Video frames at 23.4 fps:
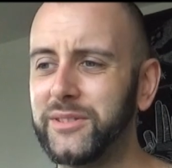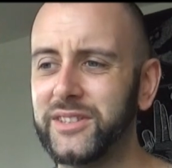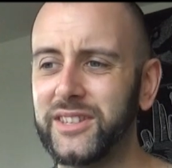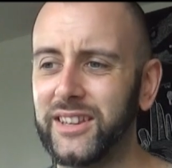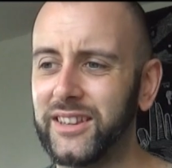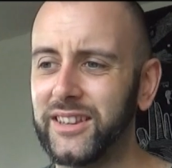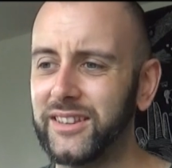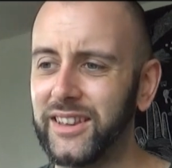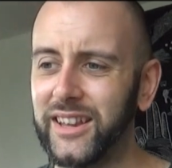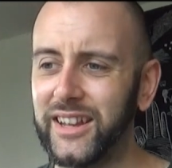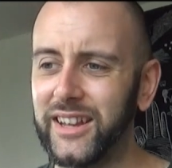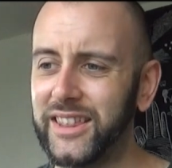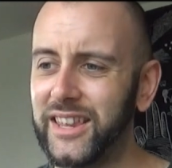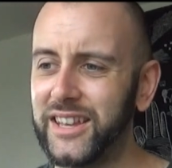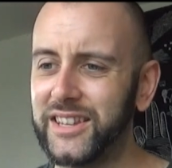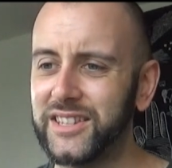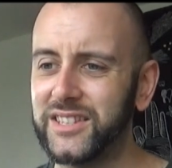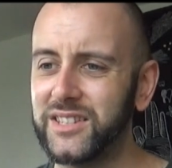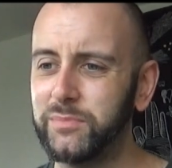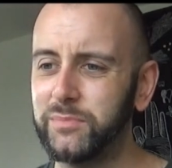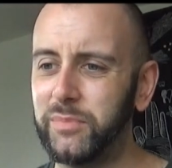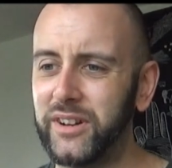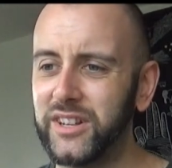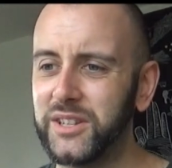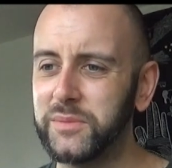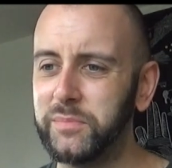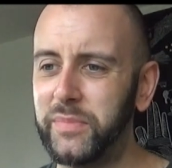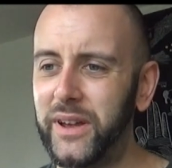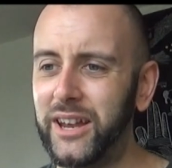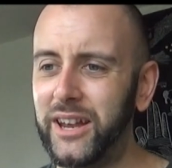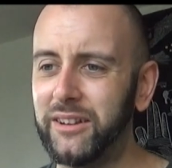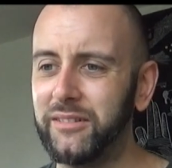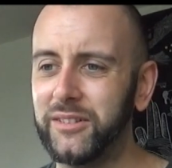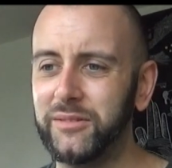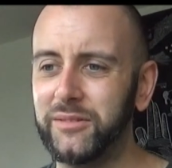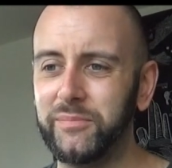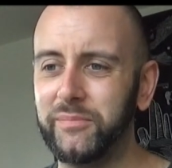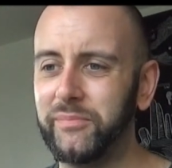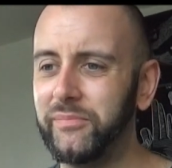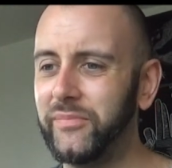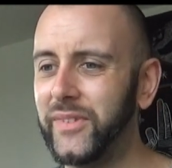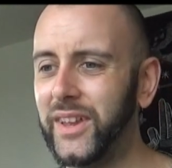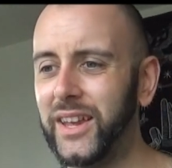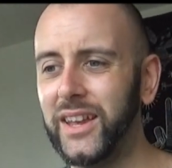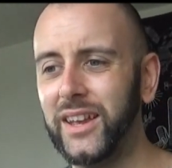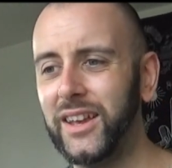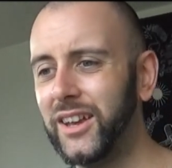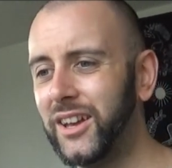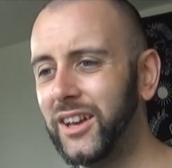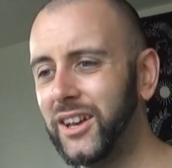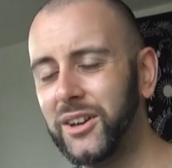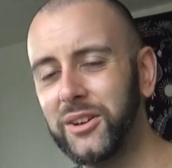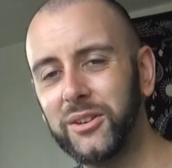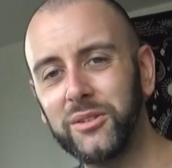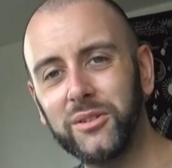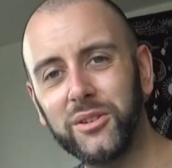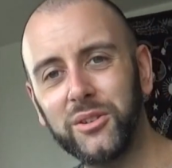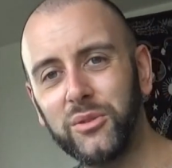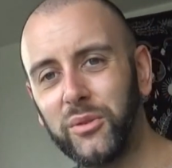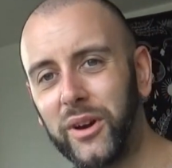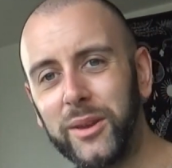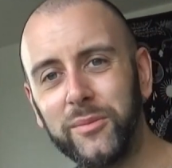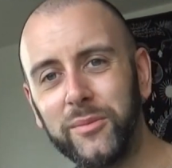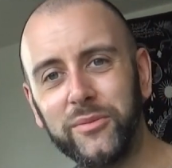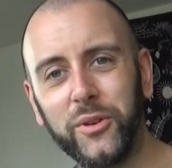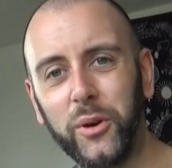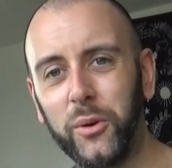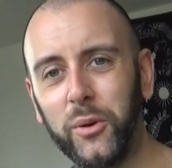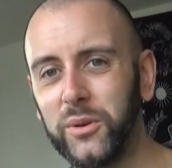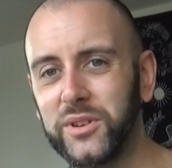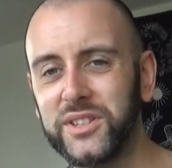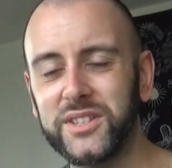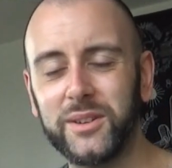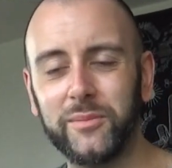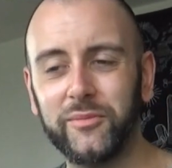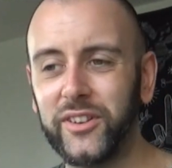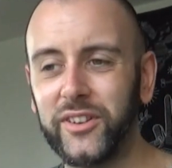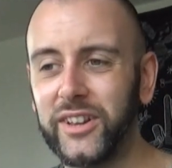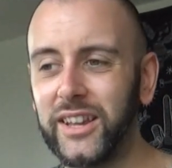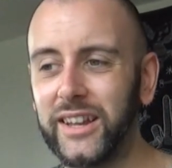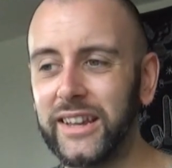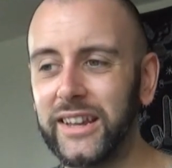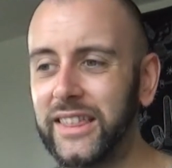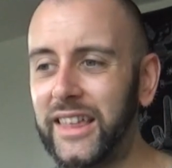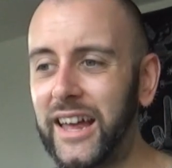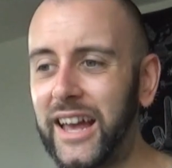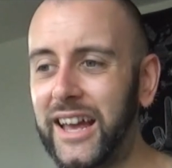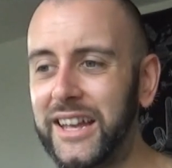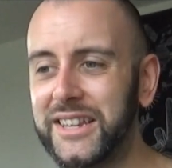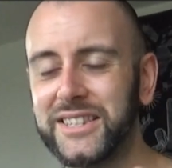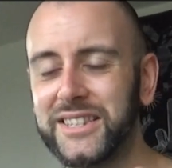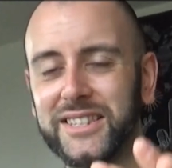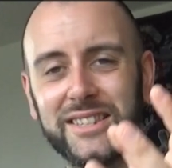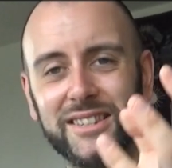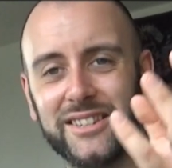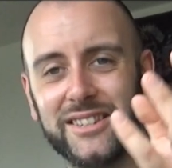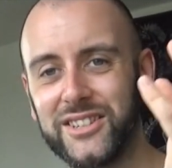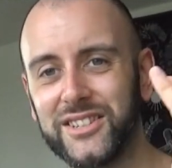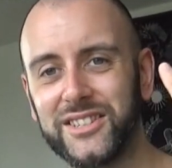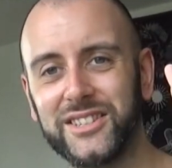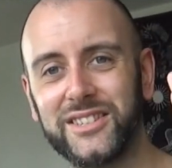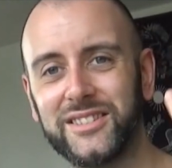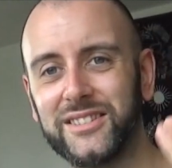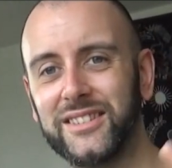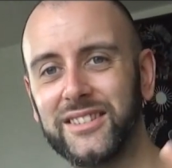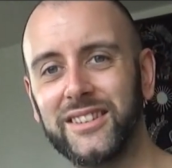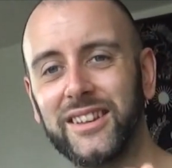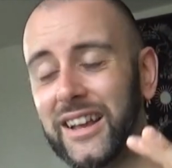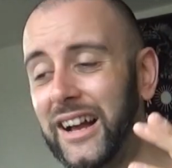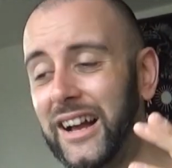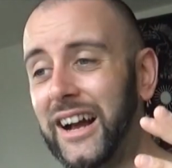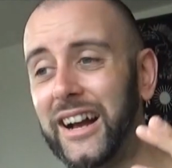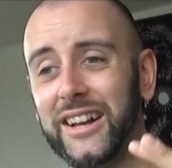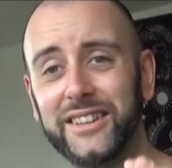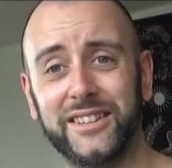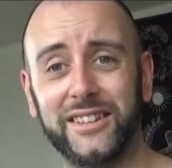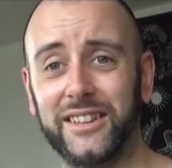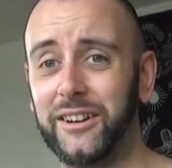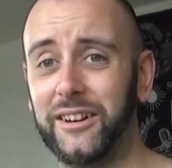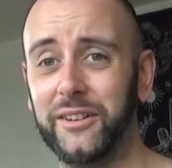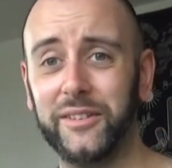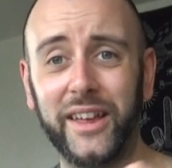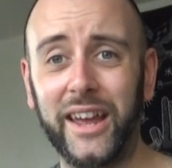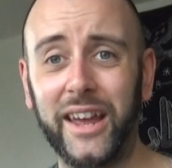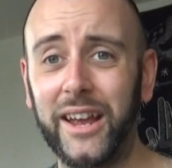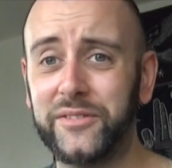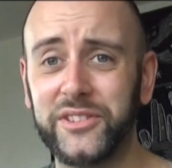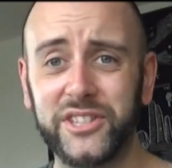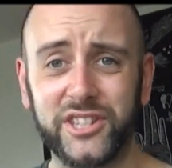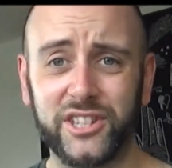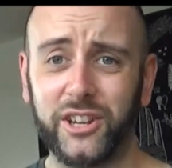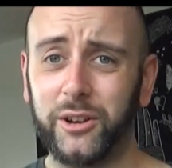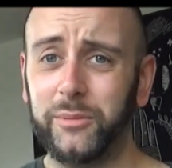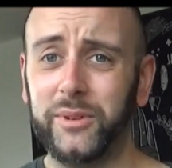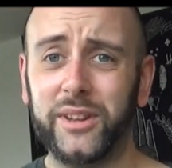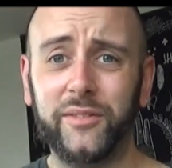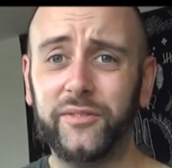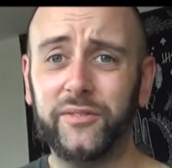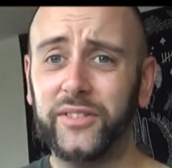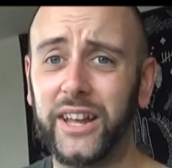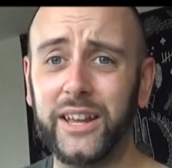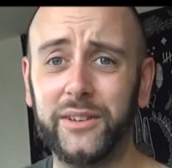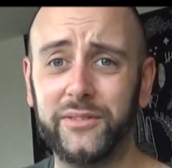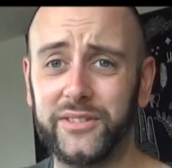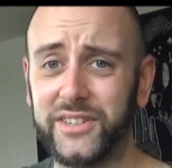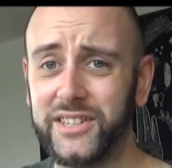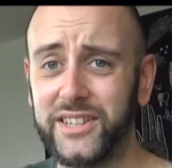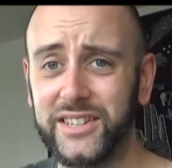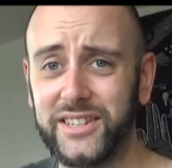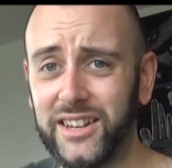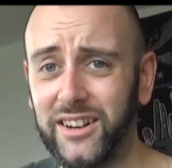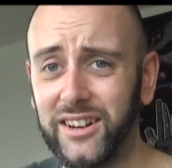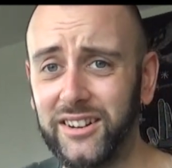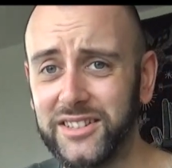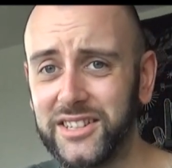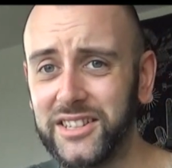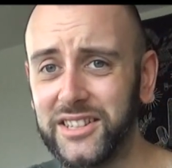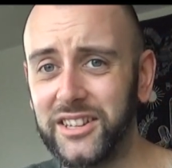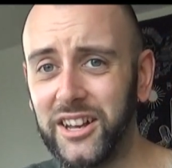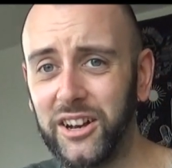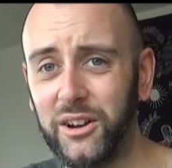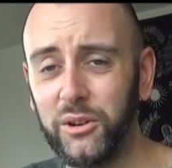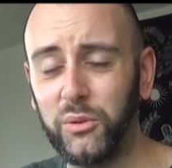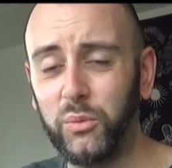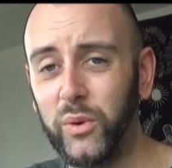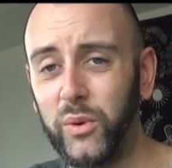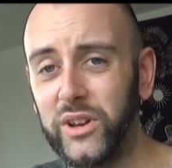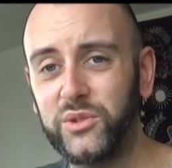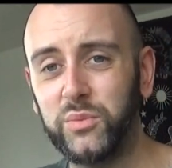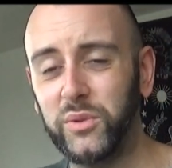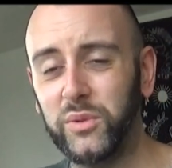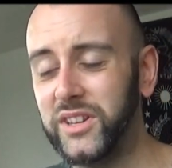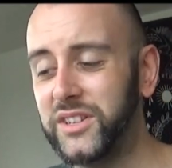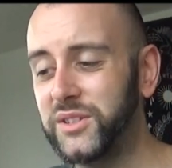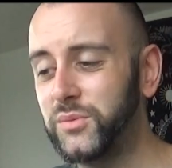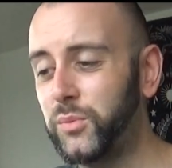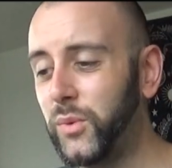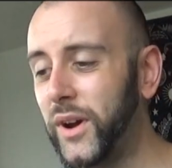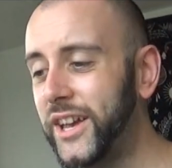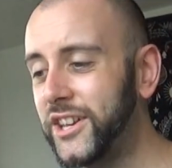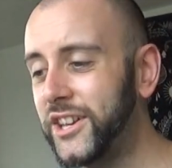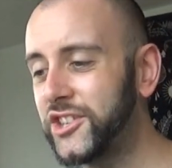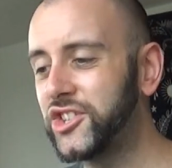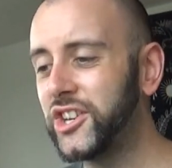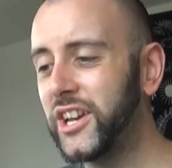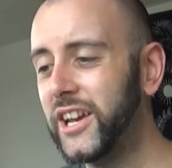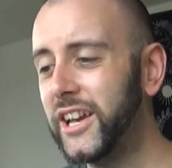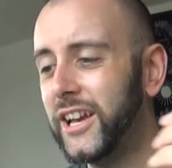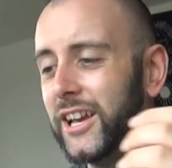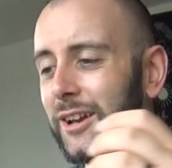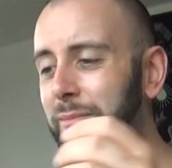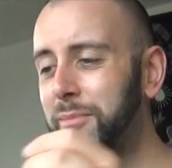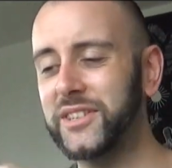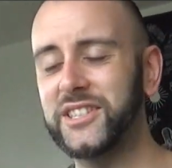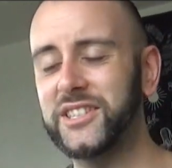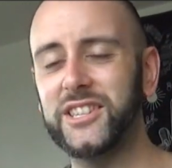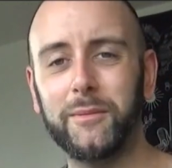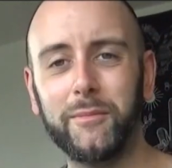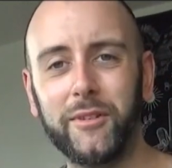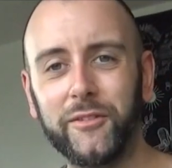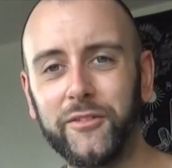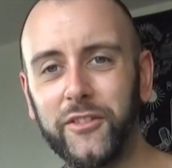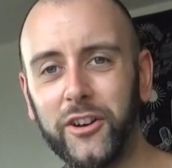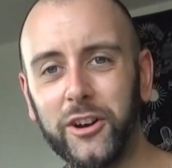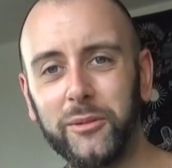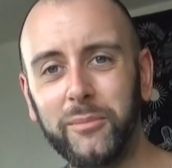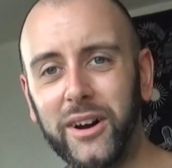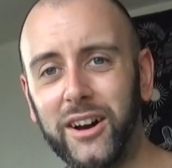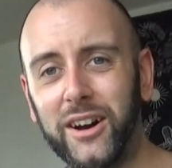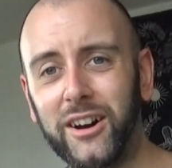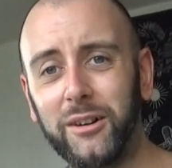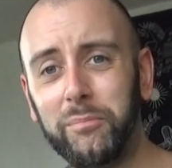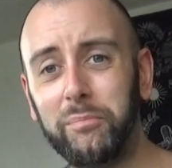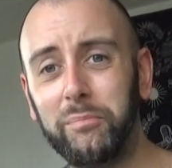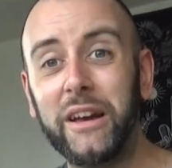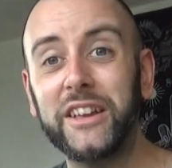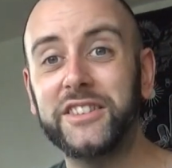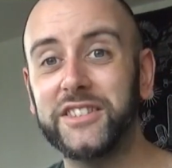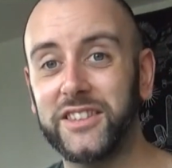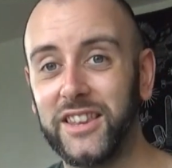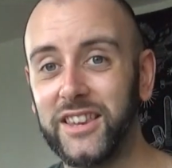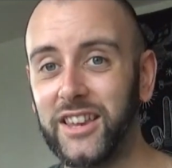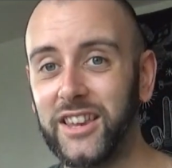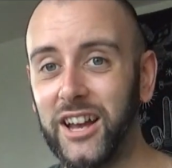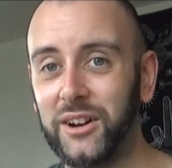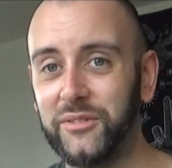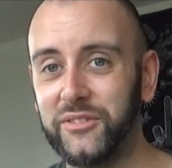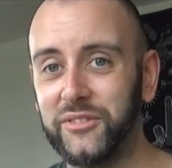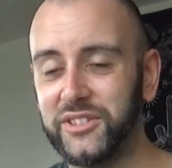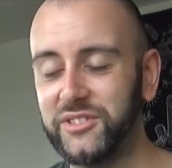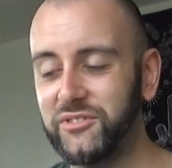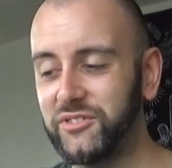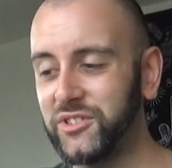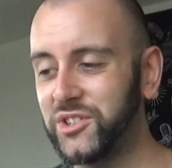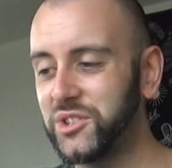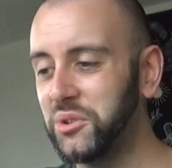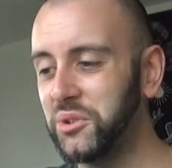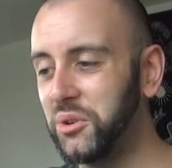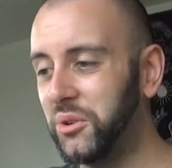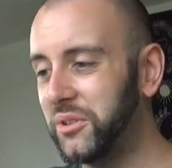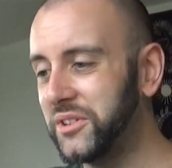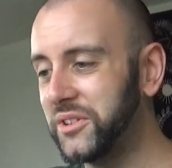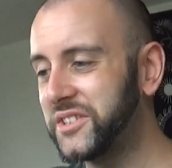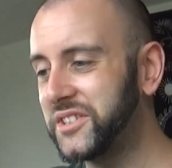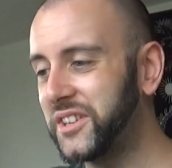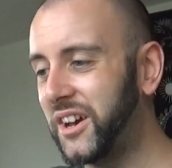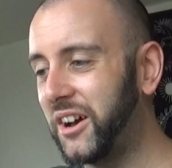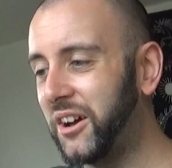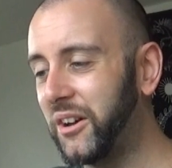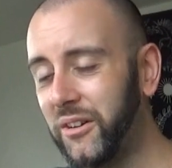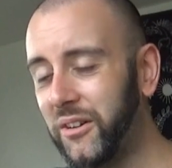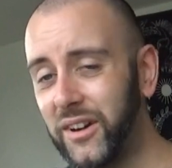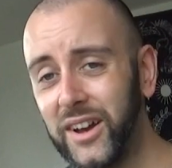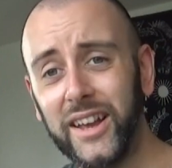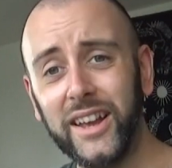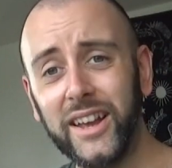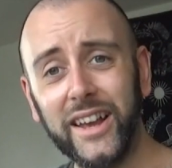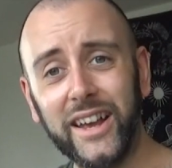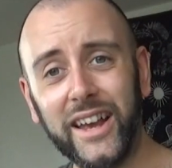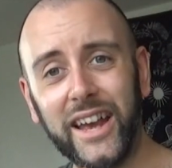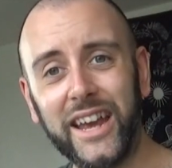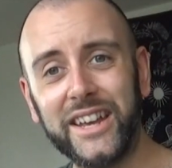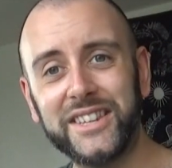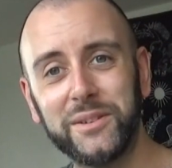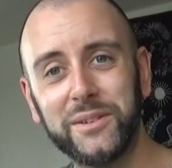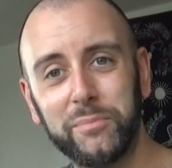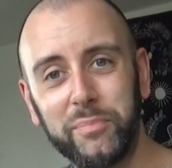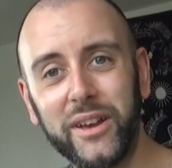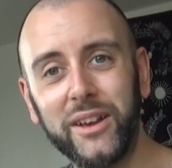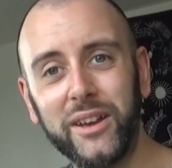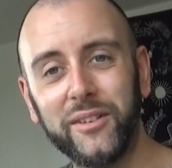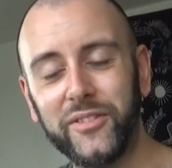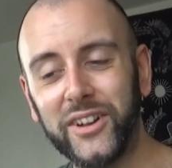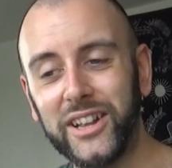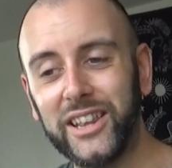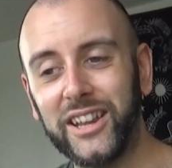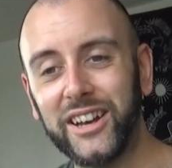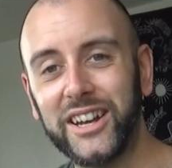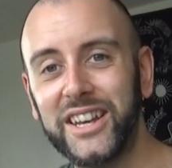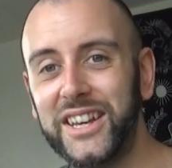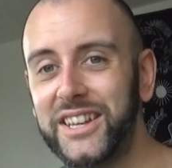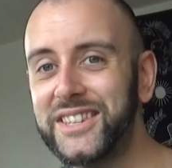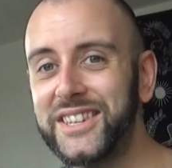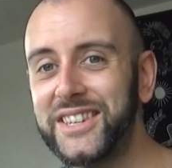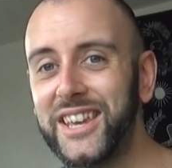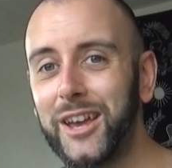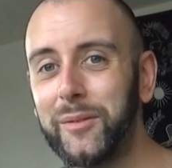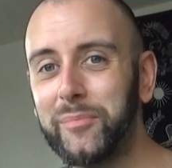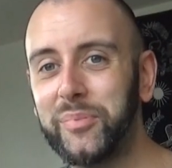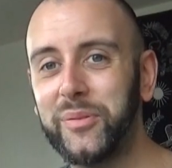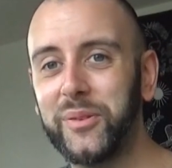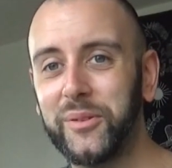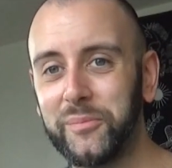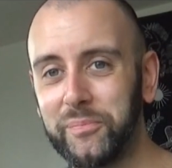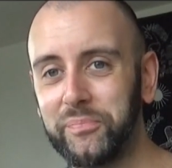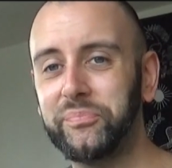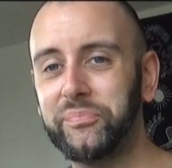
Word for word: it was uh, like their spice pear and grapefruit or something like that. Just I don't know. They have so many flavors. It's hard to know which one is which. But some of them are better than others for sure. So it's a bit of a lucky dip